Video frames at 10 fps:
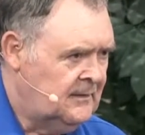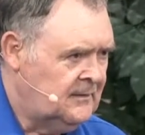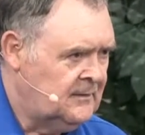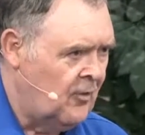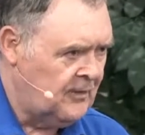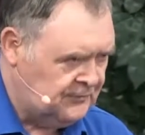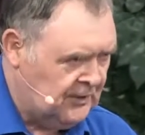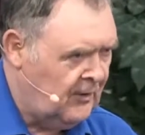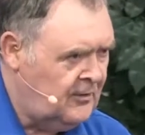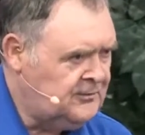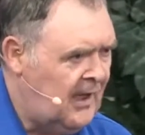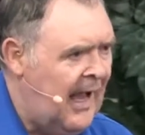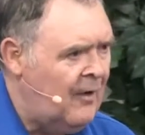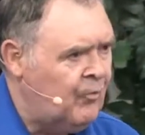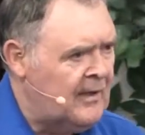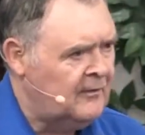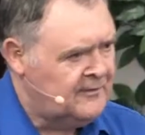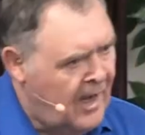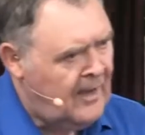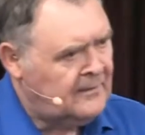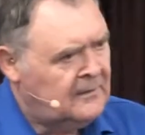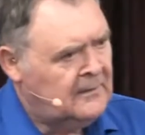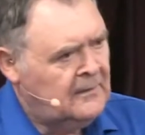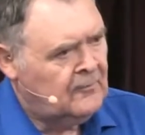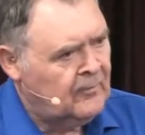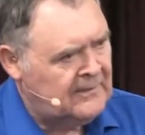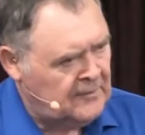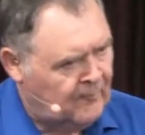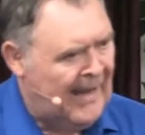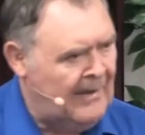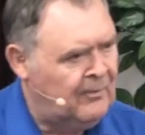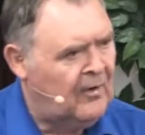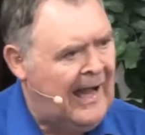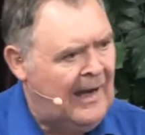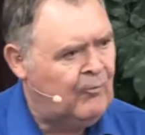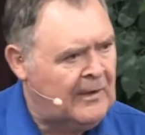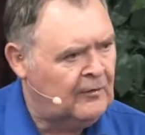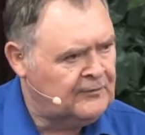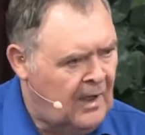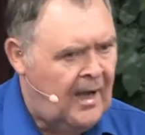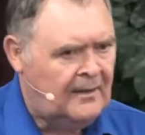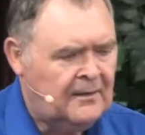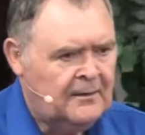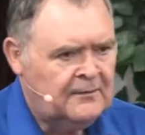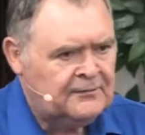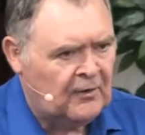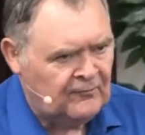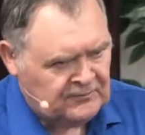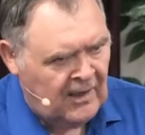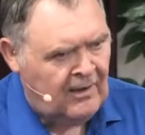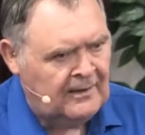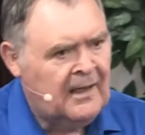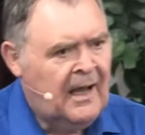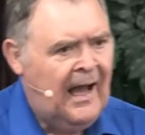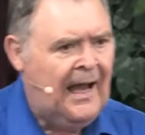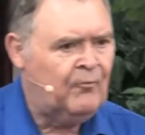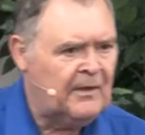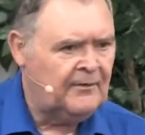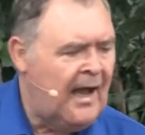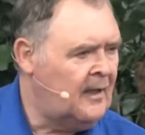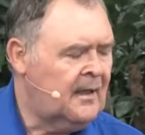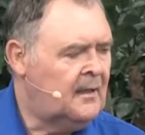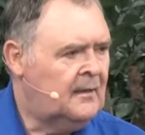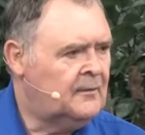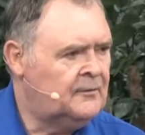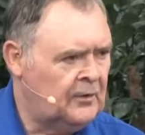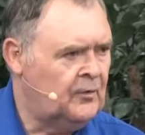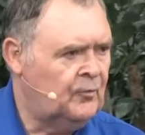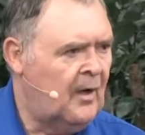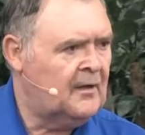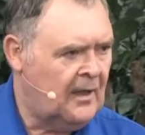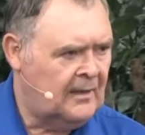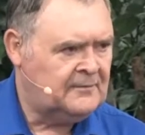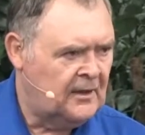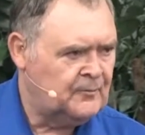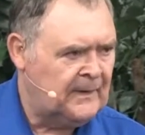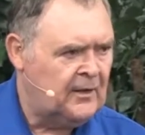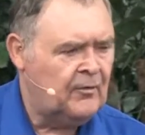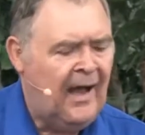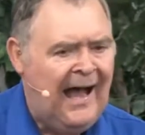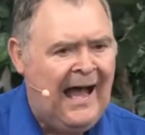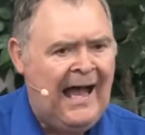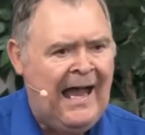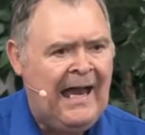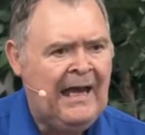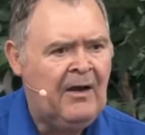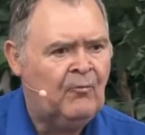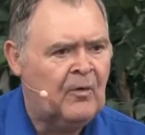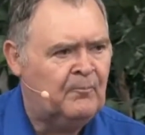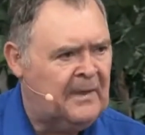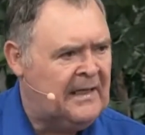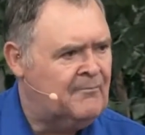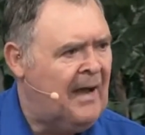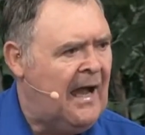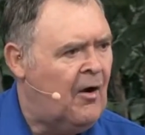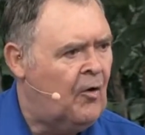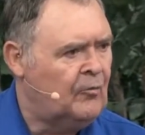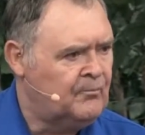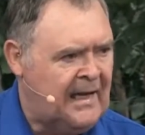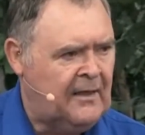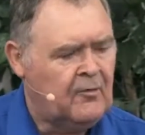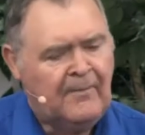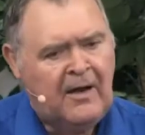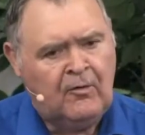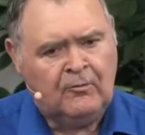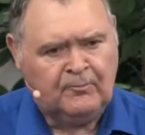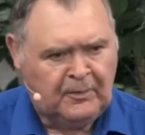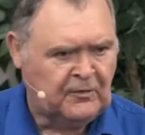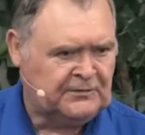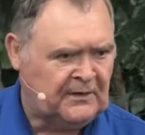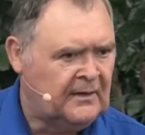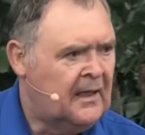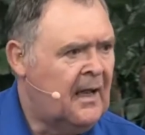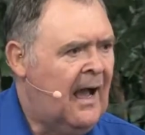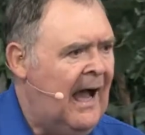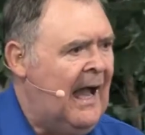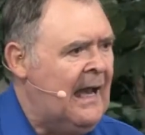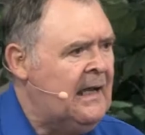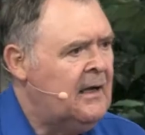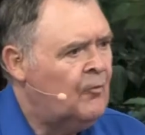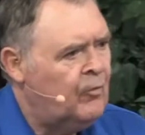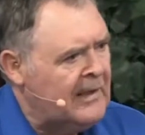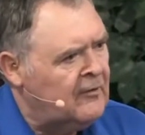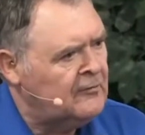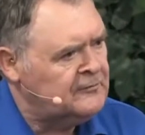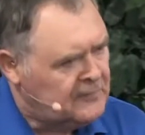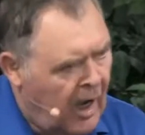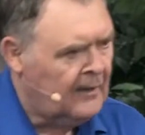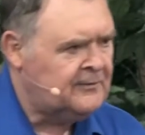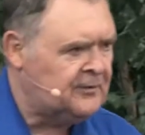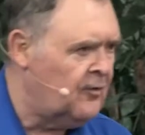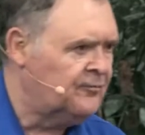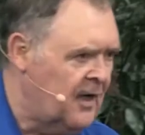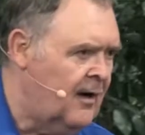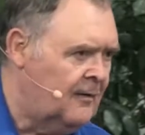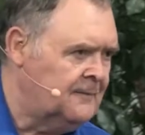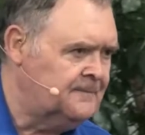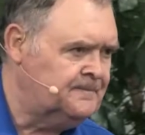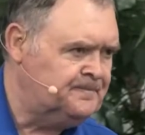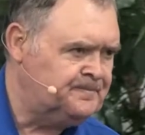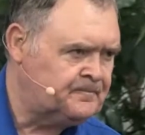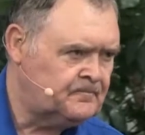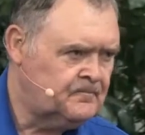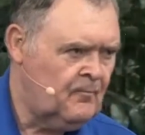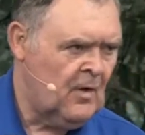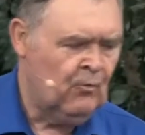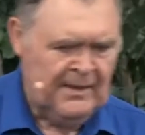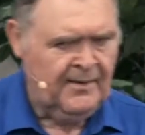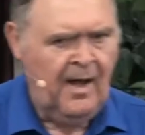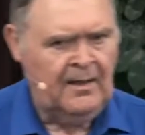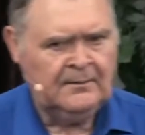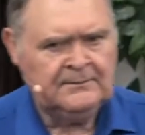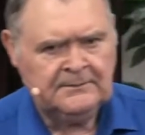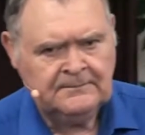go to church. I will not read the Bible. I will not serve God. I will not do what God tells me to do. I will be my own man or my own person. I will not serve God. Will not.